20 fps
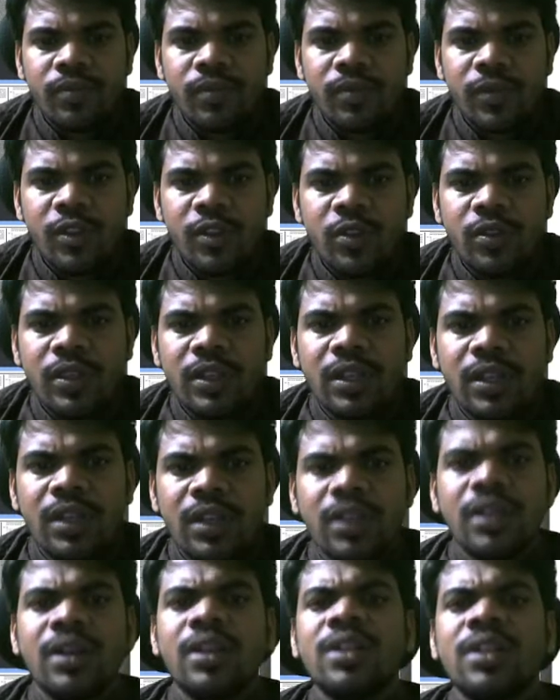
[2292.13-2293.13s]
So these are
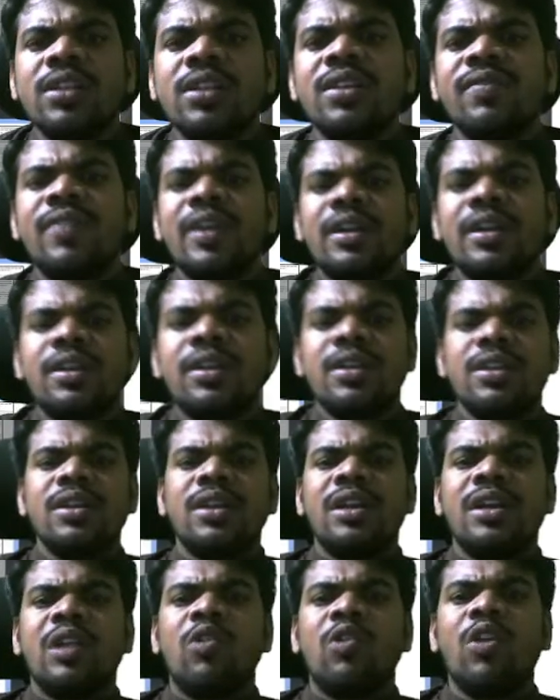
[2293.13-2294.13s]
the intrinsic factors.
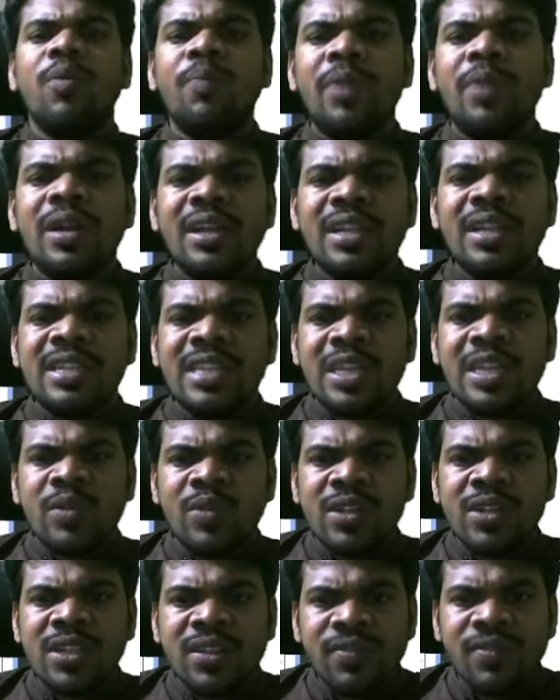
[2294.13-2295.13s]
Development is
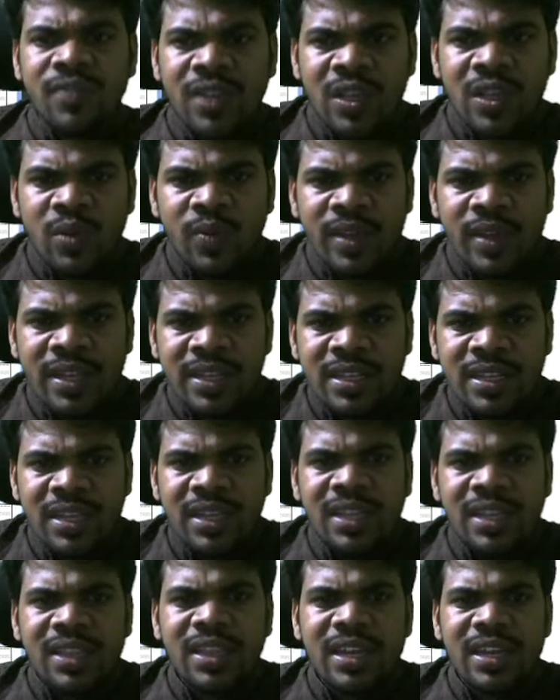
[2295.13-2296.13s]
sequence of events
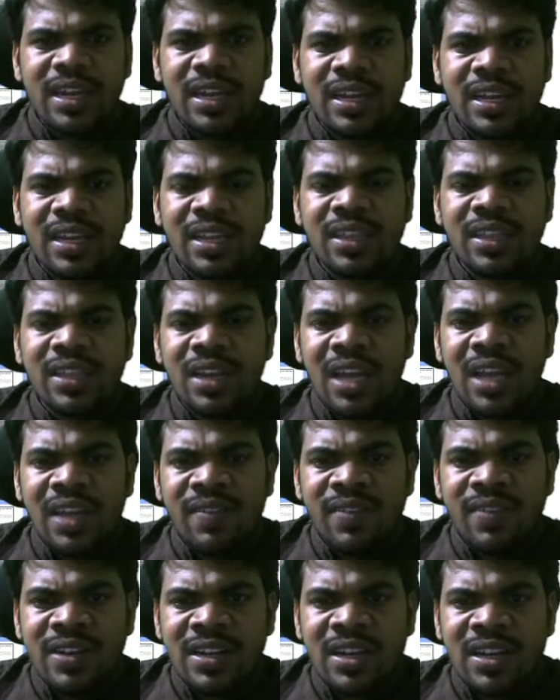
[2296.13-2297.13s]
that occur in the life
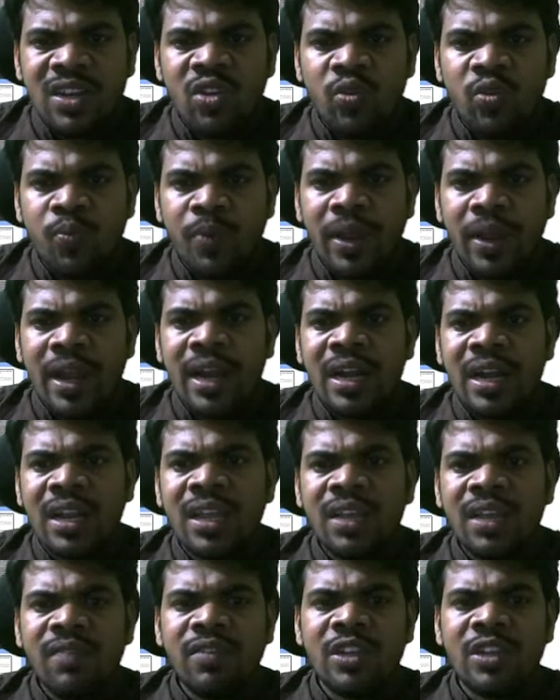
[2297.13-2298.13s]
history of plant,
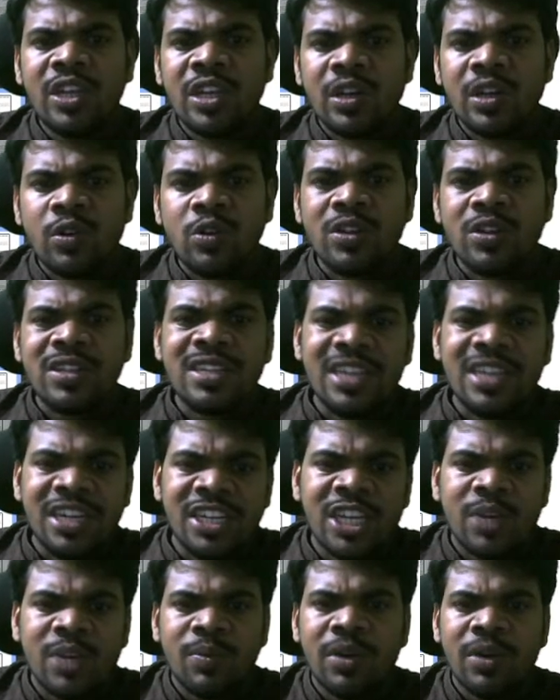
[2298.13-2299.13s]
which includes seed
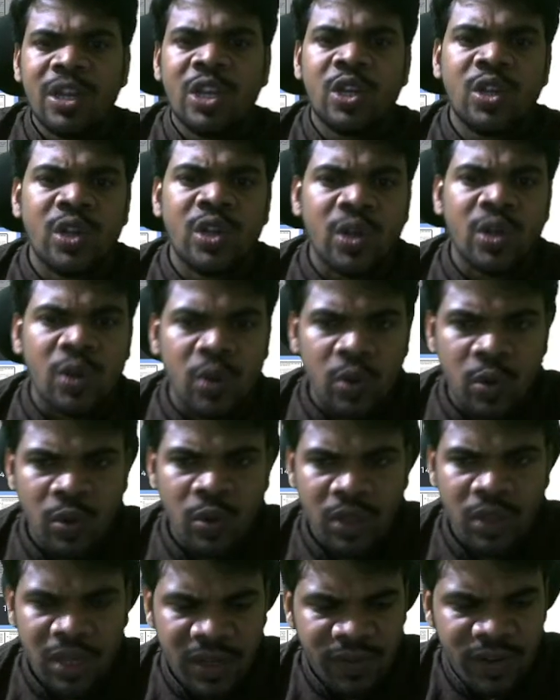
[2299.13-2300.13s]
germination,
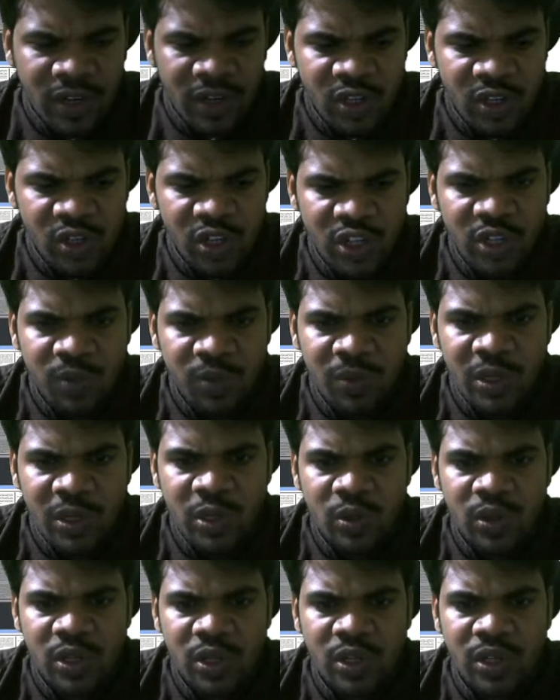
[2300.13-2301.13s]
growth, differentiation,
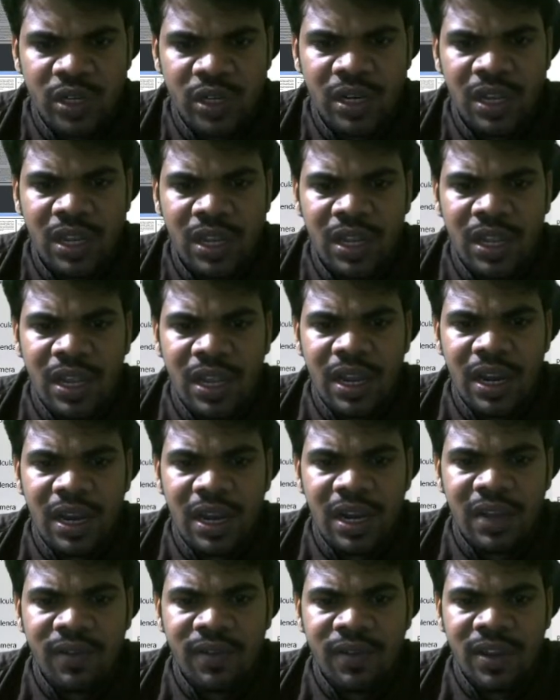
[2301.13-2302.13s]
maturation,
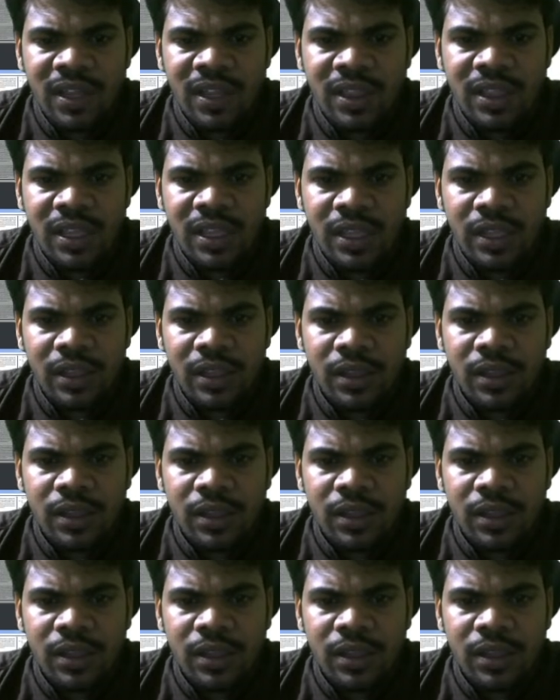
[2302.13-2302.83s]
and everything.